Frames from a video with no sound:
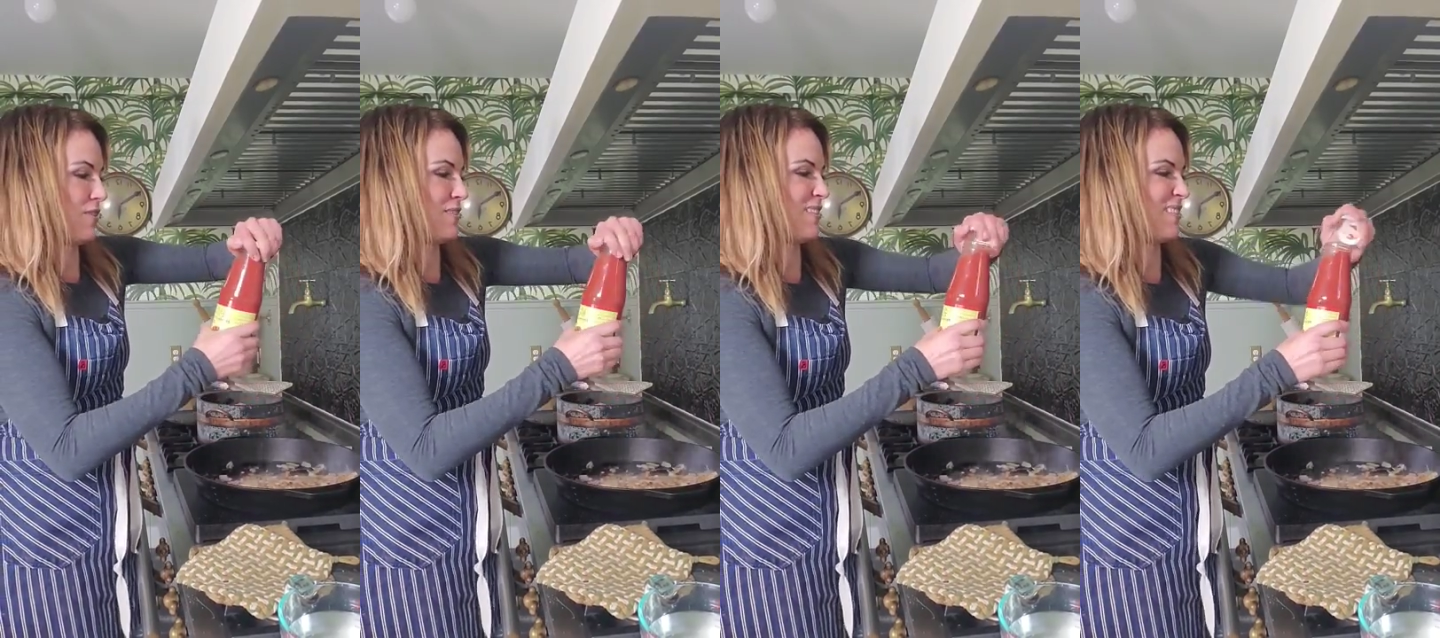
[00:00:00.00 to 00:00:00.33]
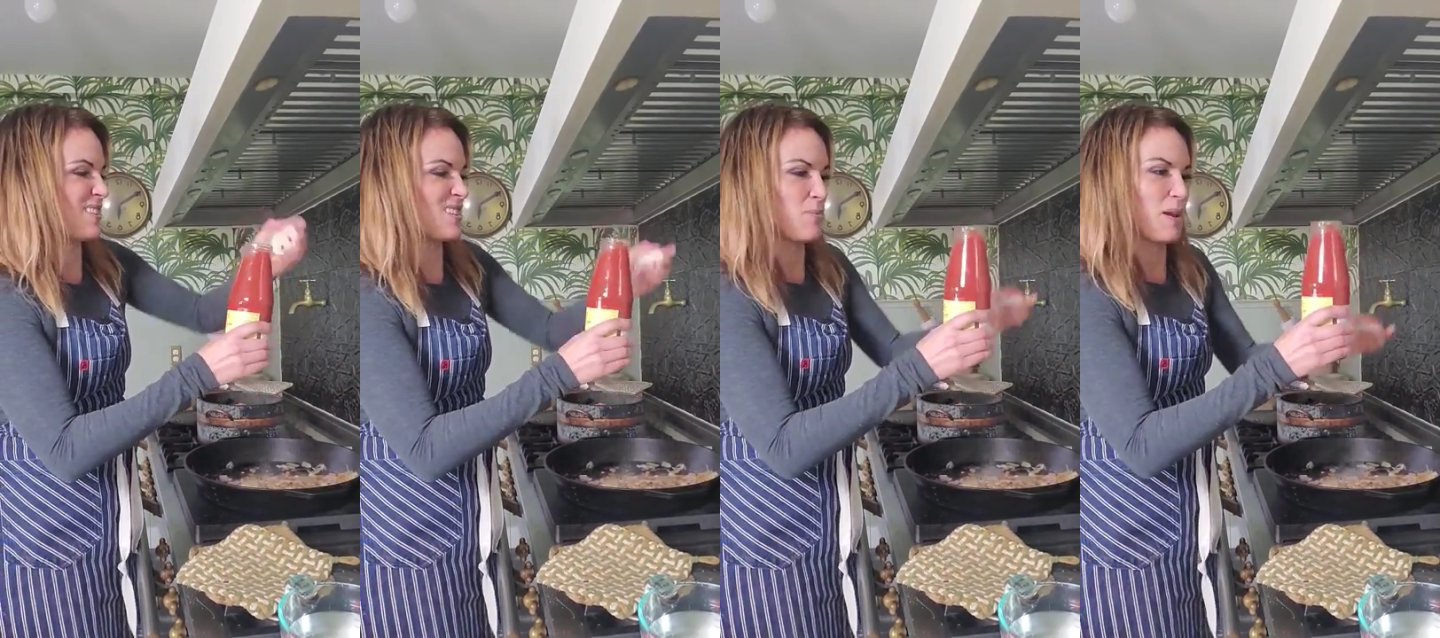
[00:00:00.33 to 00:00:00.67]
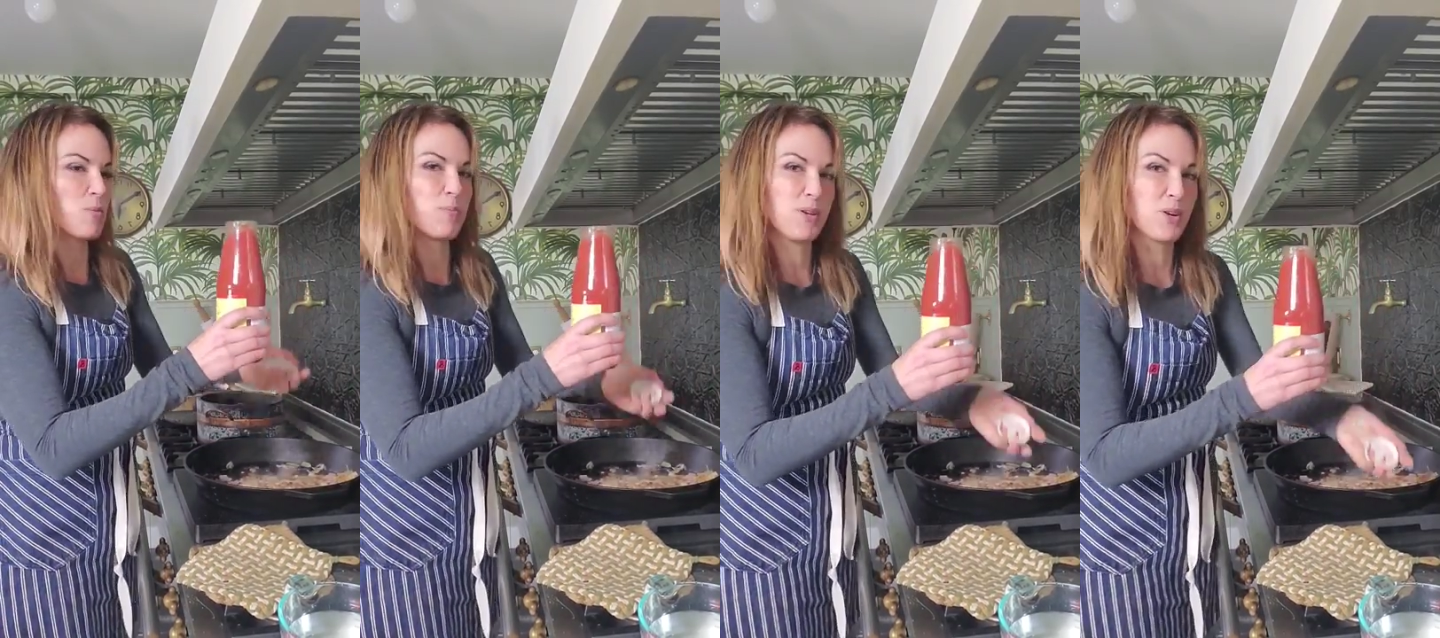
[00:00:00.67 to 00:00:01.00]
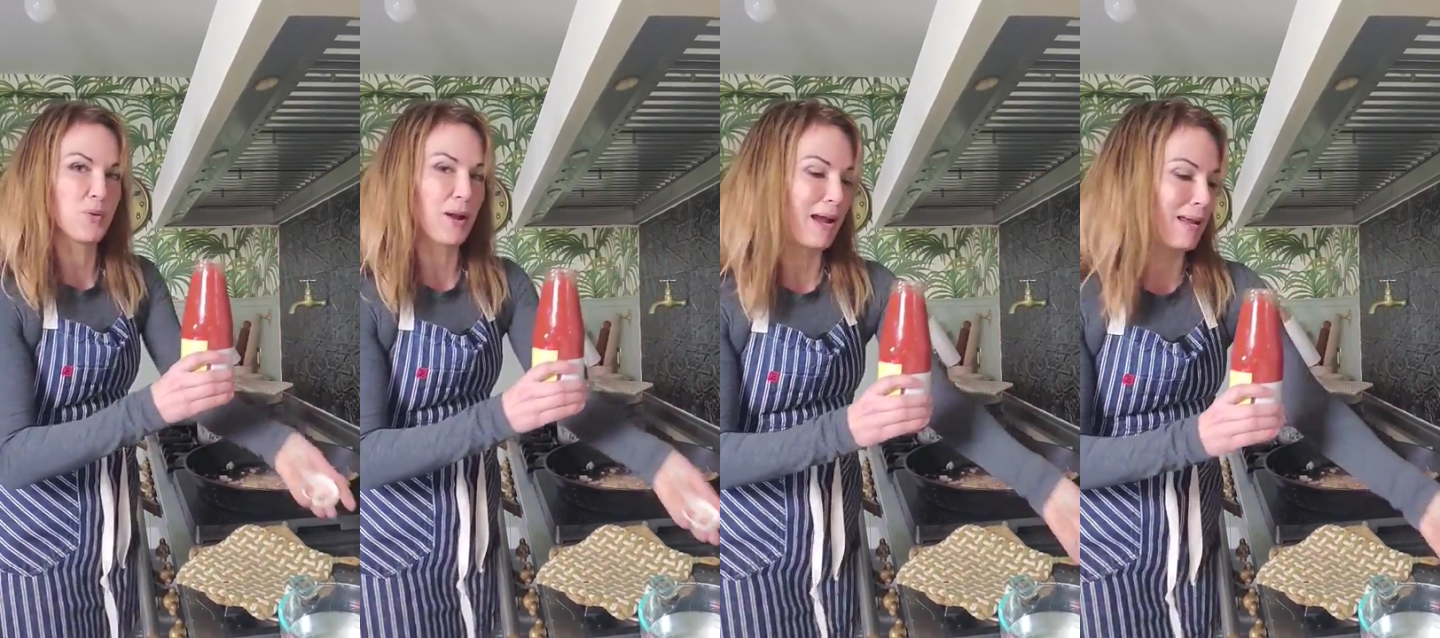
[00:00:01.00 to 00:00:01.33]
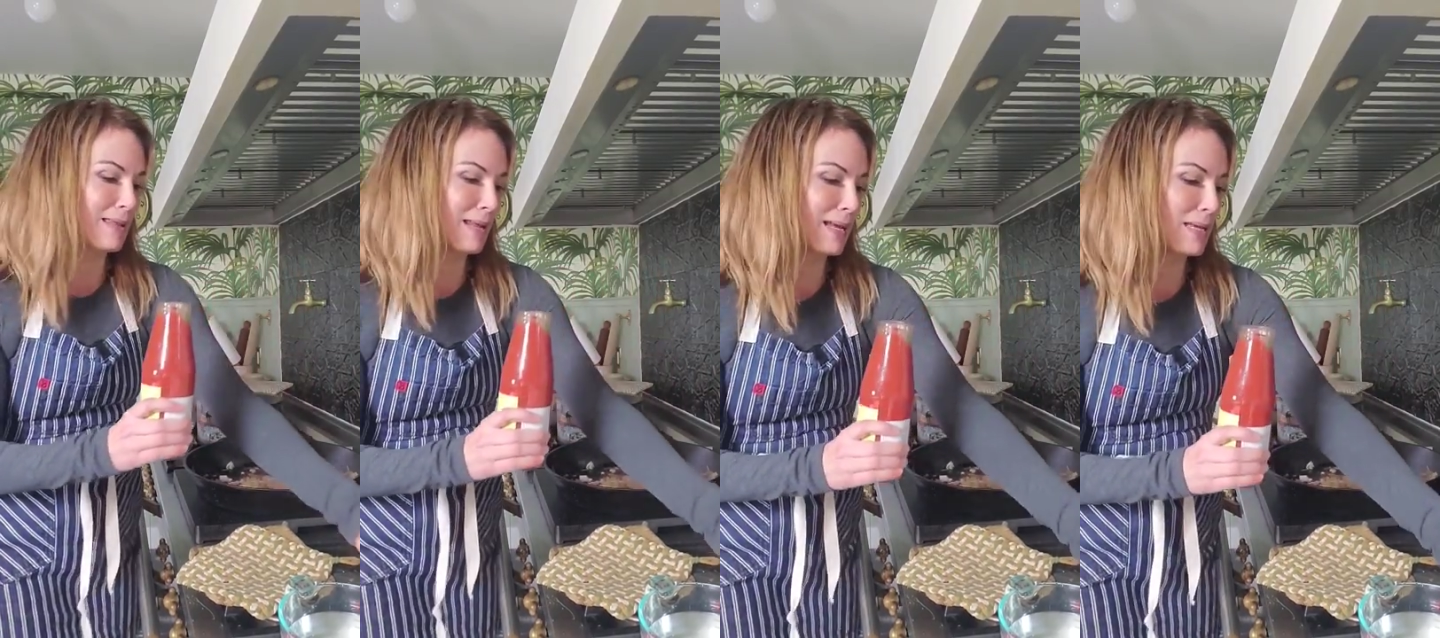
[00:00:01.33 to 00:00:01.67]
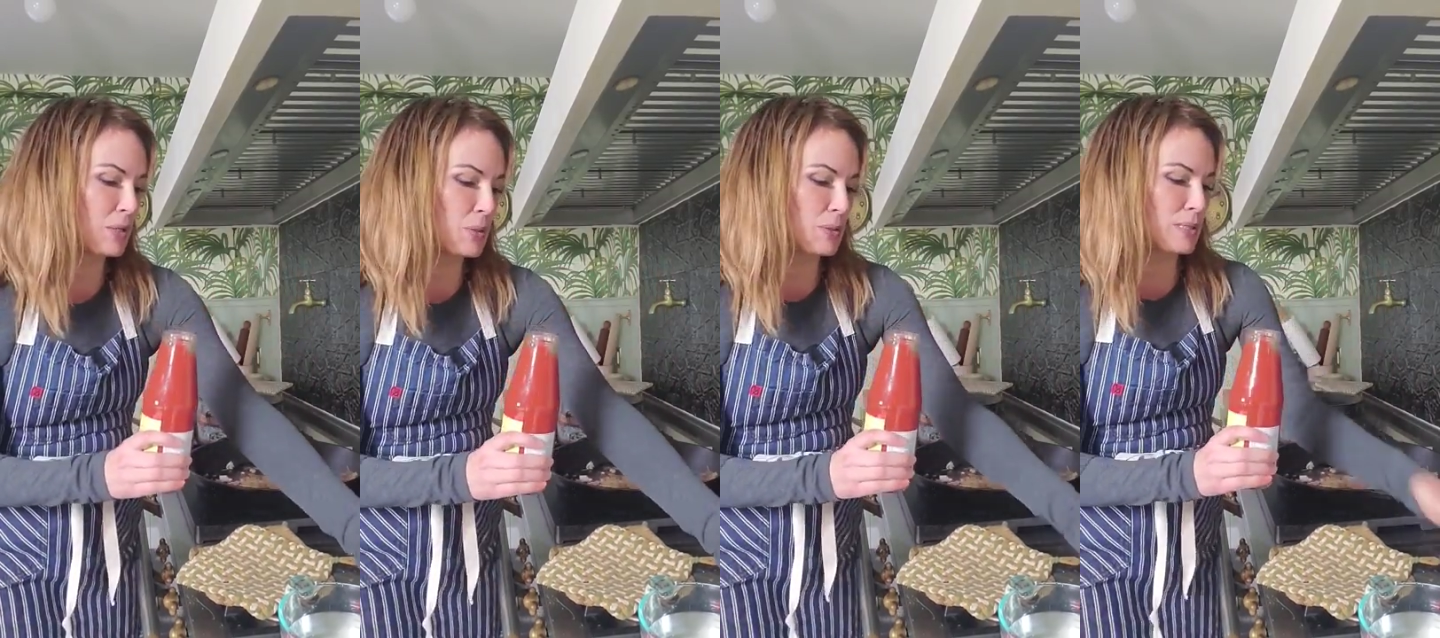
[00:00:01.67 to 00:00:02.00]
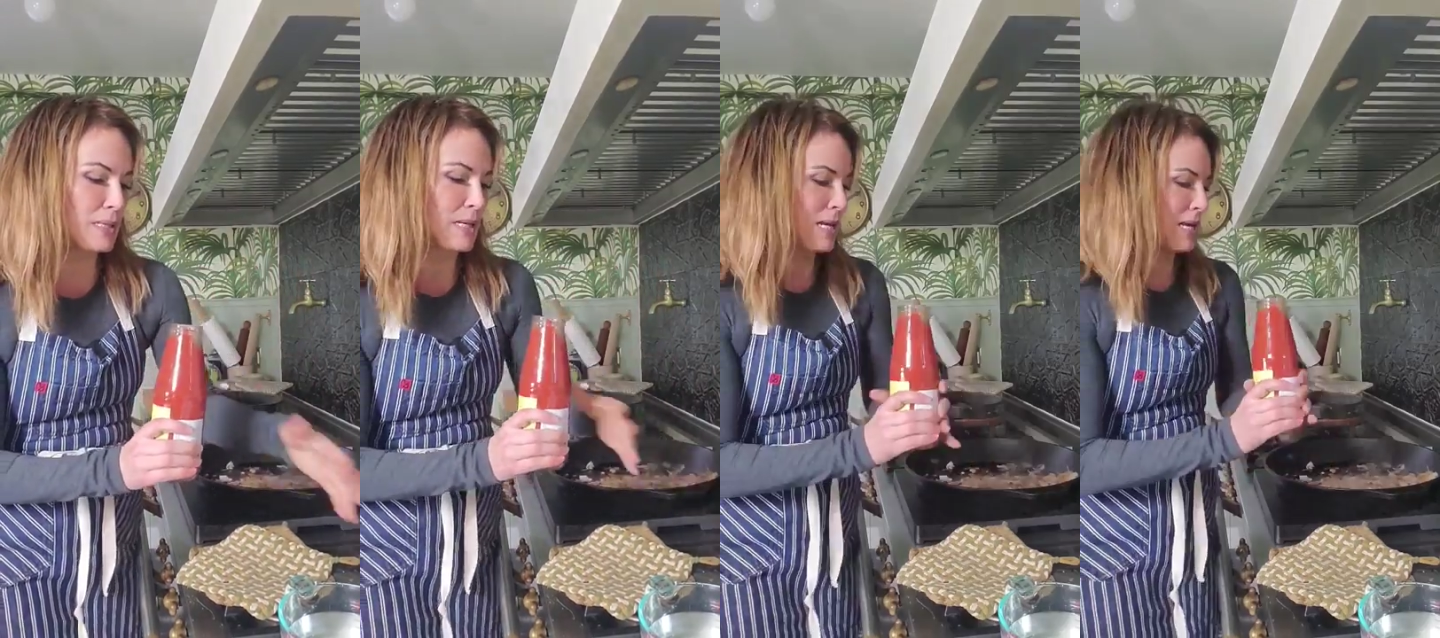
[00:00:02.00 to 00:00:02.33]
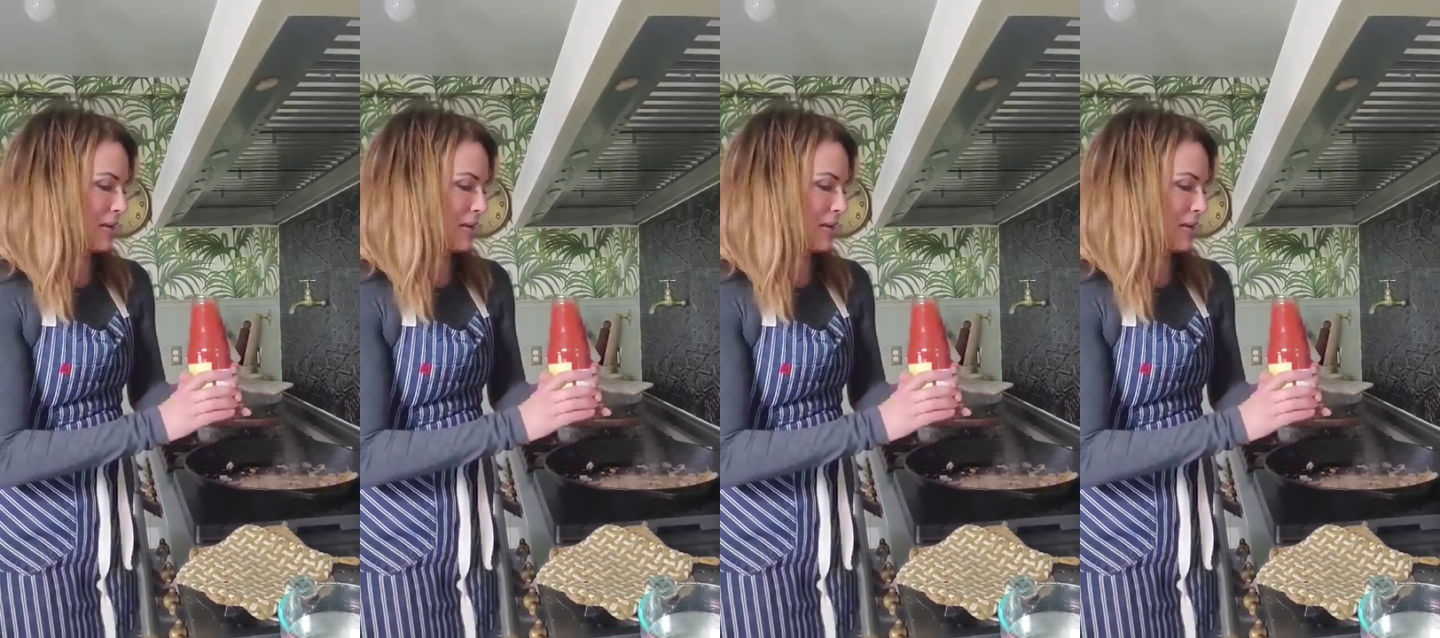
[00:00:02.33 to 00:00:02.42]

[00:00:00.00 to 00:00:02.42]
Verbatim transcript: This is a tomato puree that I use,